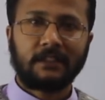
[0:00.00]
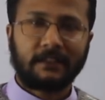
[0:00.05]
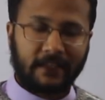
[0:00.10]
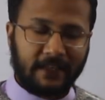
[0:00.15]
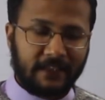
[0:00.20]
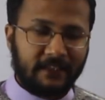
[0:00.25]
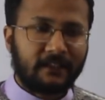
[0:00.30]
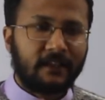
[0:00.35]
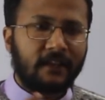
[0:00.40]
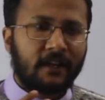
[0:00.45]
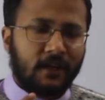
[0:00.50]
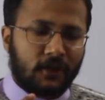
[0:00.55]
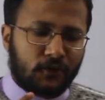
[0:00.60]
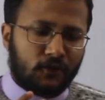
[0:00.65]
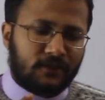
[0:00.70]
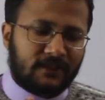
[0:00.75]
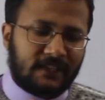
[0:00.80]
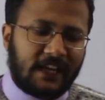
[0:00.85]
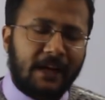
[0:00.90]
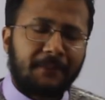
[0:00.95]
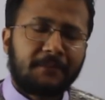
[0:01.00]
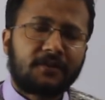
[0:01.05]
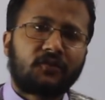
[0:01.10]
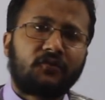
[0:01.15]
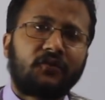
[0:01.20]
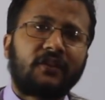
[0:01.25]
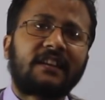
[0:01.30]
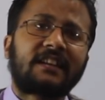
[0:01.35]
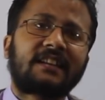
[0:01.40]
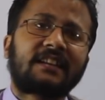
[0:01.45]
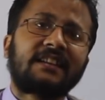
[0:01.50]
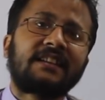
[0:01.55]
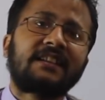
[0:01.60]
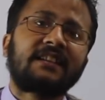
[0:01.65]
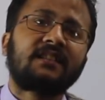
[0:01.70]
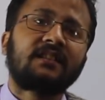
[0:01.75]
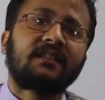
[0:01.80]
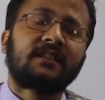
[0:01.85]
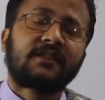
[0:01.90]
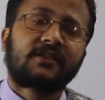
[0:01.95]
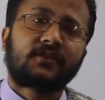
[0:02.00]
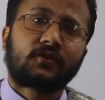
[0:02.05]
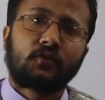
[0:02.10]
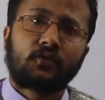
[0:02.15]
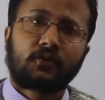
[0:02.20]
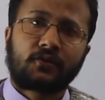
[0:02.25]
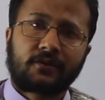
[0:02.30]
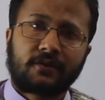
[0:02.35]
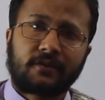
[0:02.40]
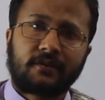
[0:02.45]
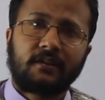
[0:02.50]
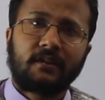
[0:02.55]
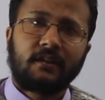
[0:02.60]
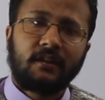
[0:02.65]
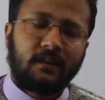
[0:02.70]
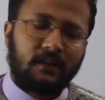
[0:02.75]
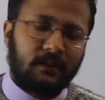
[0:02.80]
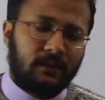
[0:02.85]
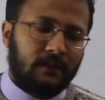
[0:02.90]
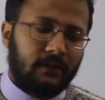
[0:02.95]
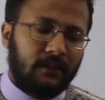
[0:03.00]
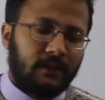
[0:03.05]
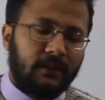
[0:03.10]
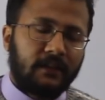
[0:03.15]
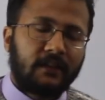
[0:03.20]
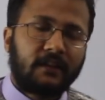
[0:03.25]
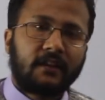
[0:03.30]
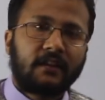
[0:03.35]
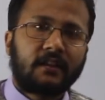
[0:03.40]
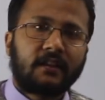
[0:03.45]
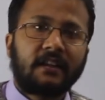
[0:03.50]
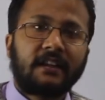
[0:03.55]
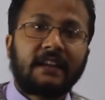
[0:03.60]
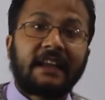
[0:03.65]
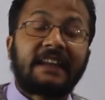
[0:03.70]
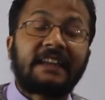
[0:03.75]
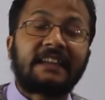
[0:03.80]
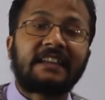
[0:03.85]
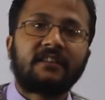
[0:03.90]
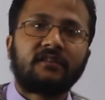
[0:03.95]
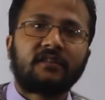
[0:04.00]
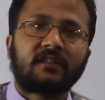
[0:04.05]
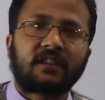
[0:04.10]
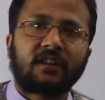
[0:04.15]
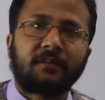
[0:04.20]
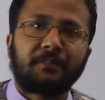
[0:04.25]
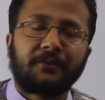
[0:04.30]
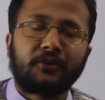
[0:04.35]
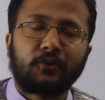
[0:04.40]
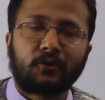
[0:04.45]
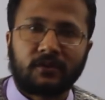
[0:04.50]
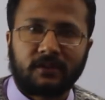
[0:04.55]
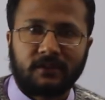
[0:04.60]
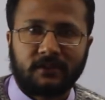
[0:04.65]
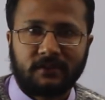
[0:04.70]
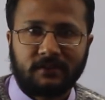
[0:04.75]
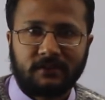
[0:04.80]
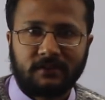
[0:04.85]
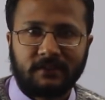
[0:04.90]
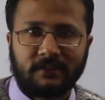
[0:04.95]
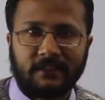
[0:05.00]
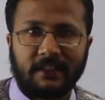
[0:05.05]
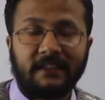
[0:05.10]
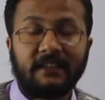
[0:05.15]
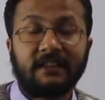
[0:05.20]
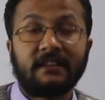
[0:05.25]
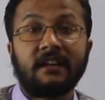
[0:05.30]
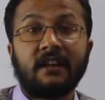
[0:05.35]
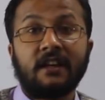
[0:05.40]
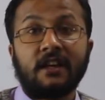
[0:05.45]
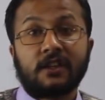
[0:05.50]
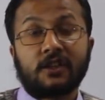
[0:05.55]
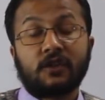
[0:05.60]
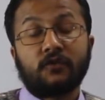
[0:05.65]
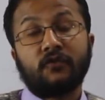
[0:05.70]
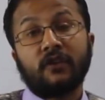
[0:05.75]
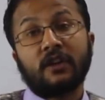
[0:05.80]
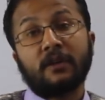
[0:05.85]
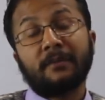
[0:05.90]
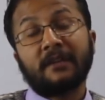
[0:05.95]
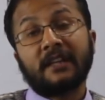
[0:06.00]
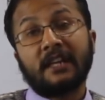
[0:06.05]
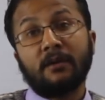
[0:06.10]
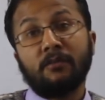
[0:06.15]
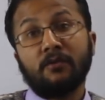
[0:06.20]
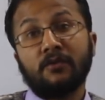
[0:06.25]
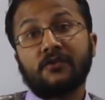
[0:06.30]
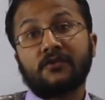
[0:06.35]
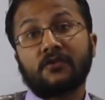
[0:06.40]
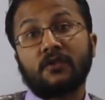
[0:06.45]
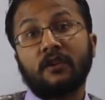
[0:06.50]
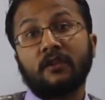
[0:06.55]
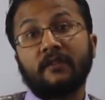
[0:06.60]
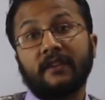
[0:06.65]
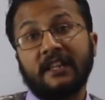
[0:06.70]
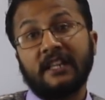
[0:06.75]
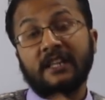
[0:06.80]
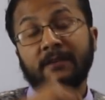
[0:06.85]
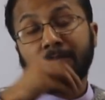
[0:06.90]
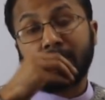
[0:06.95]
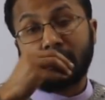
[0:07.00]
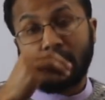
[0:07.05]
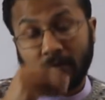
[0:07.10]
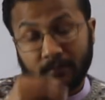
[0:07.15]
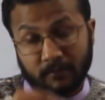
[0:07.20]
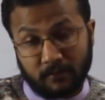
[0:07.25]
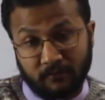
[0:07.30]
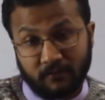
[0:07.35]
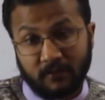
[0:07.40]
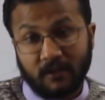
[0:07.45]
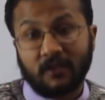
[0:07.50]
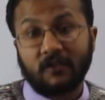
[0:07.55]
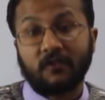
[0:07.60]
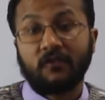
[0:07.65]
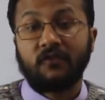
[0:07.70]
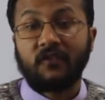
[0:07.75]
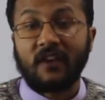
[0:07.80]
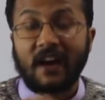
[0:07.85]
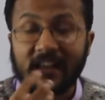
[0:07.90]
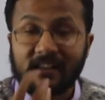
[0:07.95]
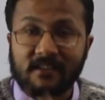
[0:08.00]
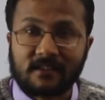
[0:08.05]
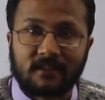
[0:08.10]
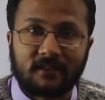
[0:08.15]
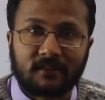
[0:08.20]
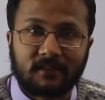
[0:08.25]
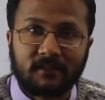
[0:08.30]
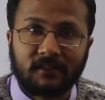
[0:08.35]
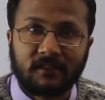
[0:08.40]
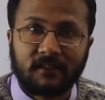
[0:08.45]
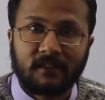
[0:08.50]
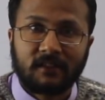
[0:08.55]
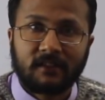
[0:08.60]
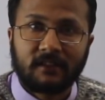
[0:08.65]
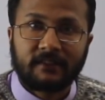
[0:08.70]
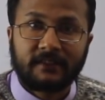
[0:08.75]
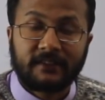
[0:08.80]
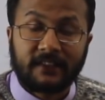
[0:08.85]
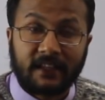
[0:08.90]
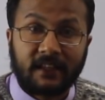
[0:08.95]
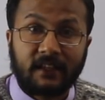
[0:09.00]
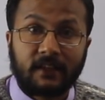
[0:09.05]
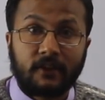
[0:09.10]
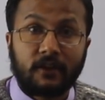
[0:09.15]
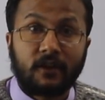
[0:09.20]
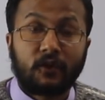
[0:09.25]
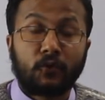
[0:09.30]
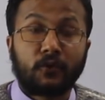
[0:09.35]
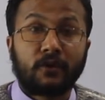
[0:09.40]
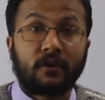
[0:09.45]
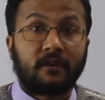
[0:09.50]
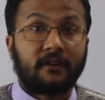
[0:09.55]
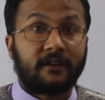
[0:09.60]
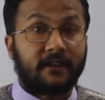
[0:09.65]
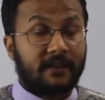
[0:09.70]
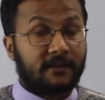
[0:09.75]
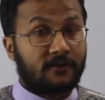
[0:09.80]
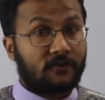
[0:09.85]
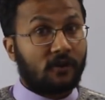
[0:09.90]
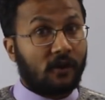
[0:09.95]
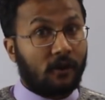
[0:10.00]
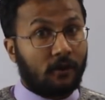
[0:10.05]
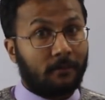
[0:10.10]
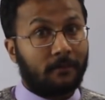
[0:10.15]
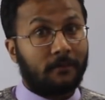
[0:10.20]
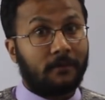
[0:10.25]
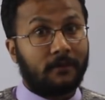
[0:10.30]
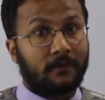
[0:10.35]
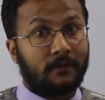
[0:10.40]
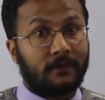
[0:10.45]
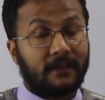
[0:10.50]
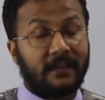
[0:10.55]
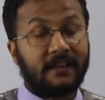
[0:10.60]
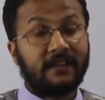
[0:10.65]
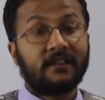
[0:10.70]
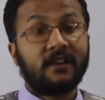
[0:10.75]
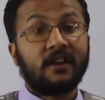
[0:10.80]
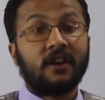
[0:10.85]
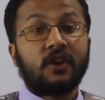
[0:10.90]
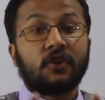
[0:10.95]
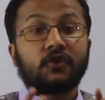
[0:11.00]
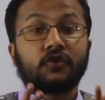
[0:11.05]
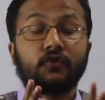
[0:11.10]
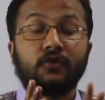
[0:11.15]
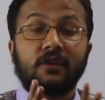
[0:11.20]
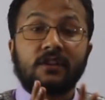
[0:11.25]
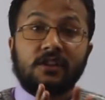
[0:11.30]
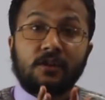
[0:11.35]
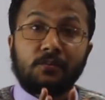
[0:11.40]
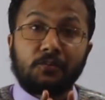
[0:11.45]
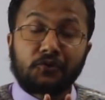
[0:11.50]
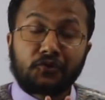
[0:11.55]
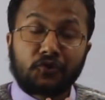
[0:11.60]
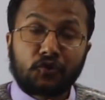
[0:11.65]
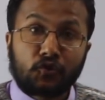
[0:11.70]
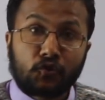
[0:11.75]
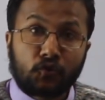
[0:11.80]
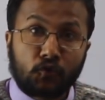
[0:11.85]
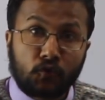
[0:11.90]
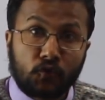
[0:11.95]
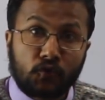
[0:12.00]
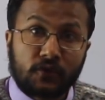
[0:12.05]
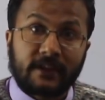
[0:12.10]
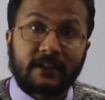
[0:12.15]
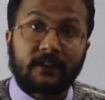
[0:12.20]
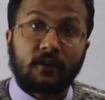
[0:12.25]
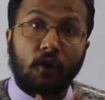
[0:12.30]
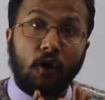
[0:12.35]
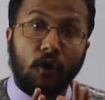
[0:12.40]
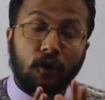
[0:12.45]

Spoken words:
right? So time is a very critical resource in any given computer, right? So if you are being able to solve any problem faster, then you are doing a great job, right? So you are supposed to choose an